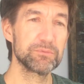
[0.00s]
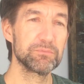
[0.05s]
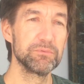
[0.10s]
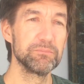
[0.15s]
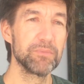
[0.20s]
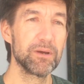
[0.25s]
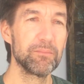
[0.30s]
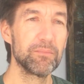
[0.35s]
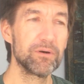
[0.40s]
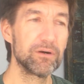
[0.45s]

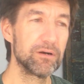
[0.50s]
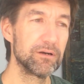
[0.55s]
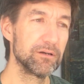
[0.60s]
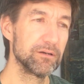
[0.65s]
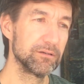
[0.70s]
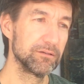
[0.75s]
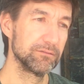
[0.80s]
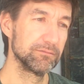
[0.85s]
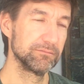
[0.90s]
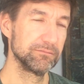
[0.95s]

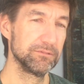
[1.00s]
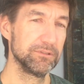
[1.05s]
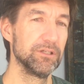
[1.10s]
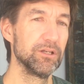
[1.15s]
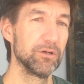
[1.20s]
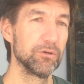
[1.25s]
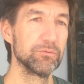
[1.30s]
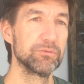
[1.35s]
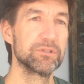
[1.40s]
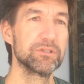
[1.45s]
Remember,
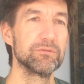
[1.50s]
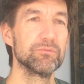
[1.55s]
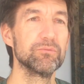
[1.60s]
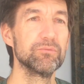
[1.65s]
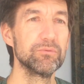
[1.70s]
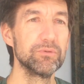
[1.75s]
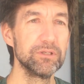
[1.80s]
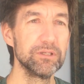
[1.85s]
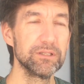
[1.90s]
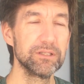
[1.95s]
to
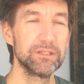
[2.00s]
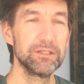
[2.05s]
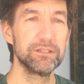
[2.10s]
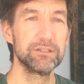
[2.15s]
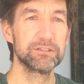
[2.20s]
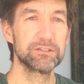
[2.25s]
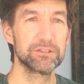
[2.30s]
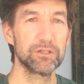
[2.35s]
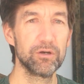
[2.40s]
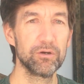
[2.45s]
really
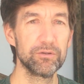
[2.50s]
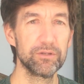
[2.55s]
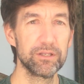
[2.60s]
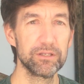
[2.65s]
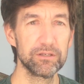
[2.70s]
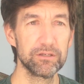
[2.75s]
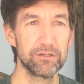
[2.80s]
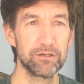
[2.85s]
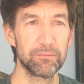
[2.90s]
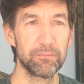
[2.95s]
show
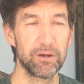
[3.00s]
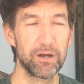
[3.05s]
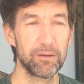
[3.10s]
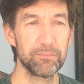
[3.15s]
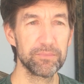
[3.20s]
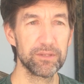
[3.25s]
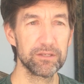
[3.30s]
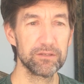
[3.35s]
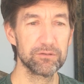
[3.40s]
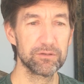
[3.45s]
that your mom
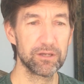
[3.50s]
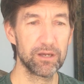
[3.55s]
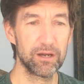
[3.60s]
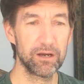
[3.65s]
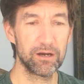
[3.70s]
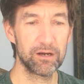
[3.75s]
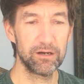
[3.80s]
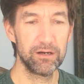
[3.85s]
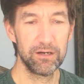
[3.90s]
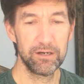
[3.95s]
that you
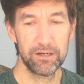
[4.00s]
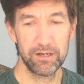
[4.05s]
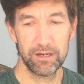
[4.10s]
care.